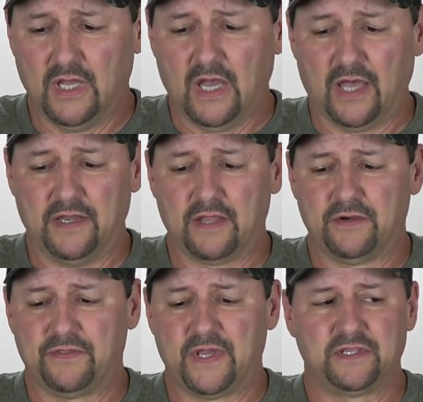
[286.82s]

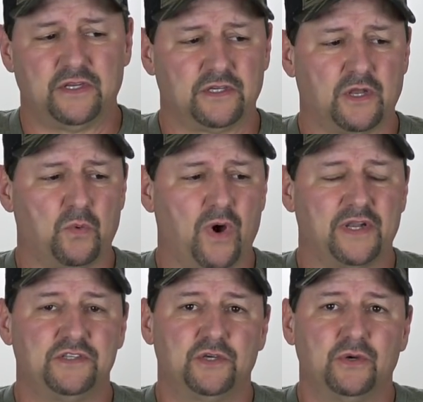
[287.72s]
Another thing that you're going to want
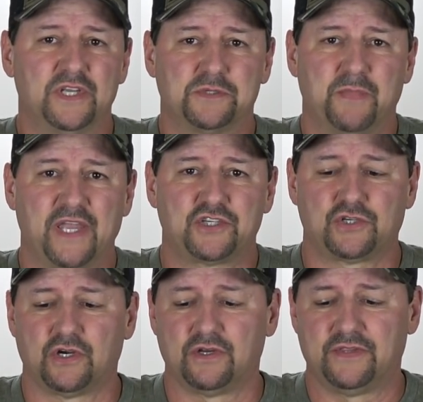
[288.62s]
to do is make
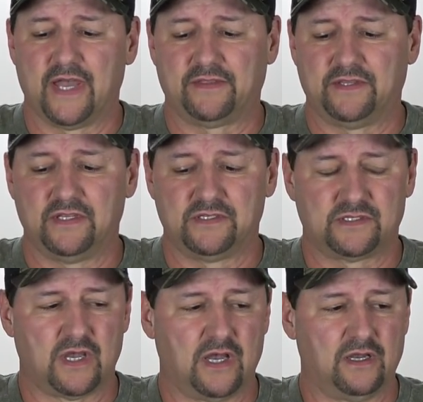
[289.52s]
sure that
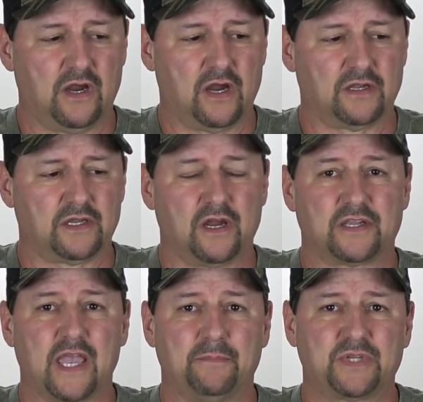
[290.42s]
these are
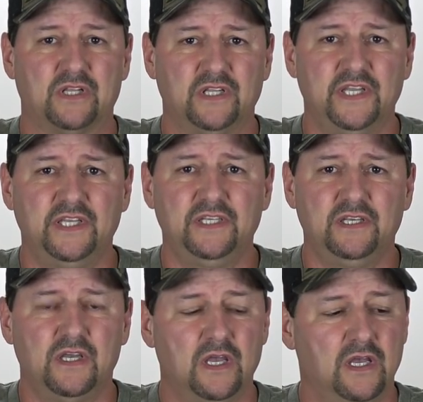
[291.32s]
kept clean.
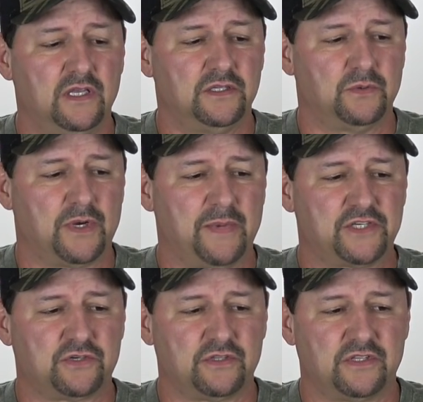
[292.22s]
You want to
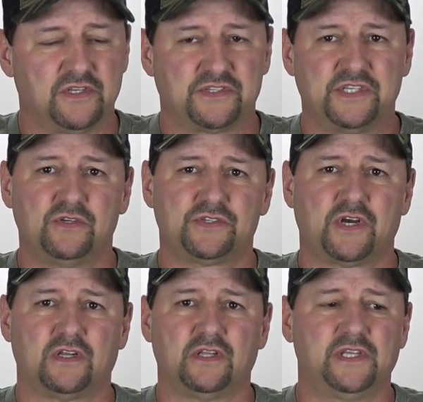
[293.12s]
make sure that the seals
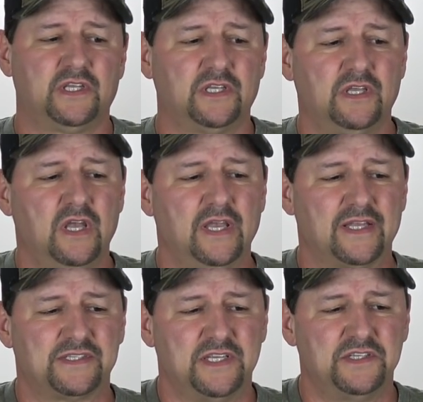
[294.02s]
aren't leaking.
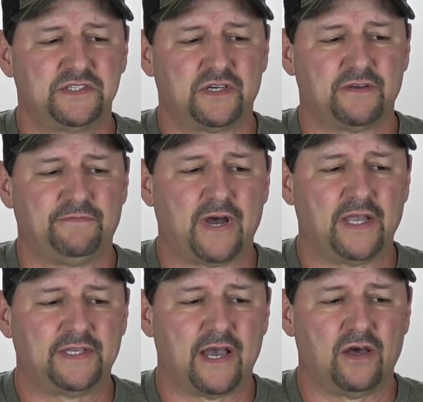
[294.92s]
That's easier to
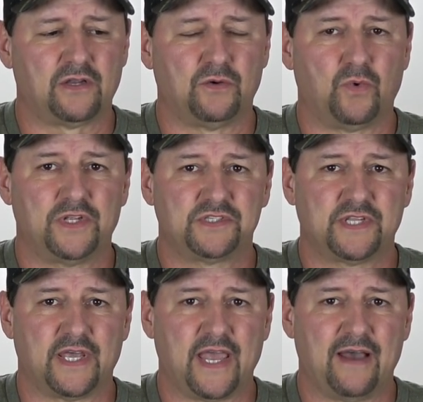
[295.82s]
find out on ones
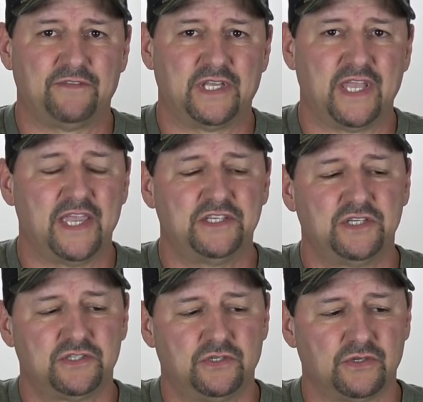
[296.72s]
that have the
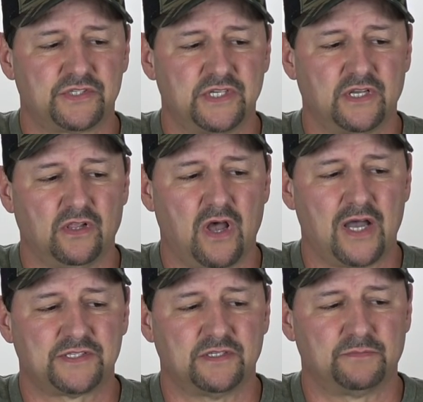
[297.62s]
gauges. You'll see a
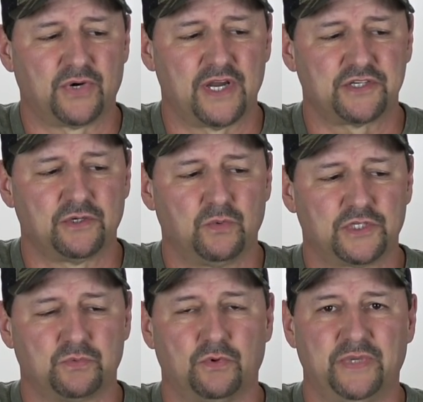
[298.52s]
loss in pressure,
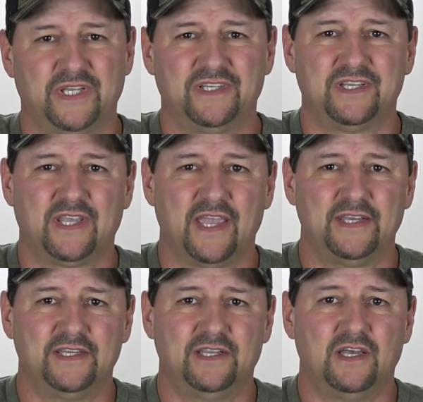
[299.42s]
which will be
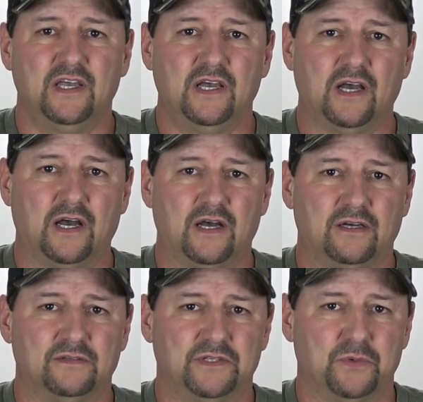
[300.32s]
indicated.
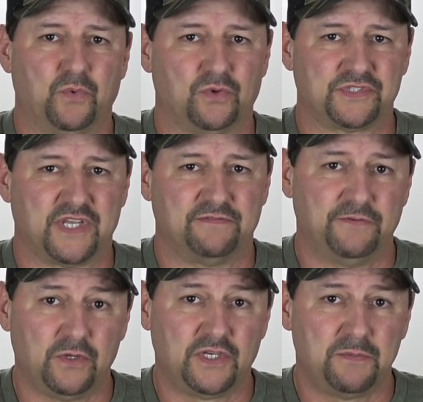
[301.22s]
It won't say
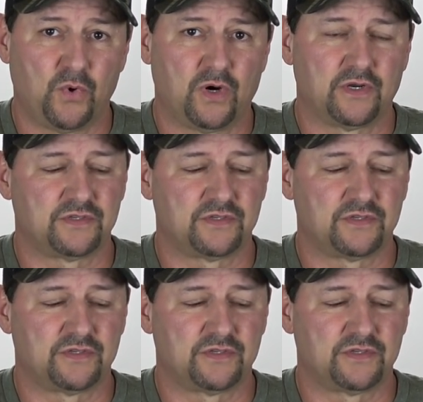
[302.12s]
full anymore, it'll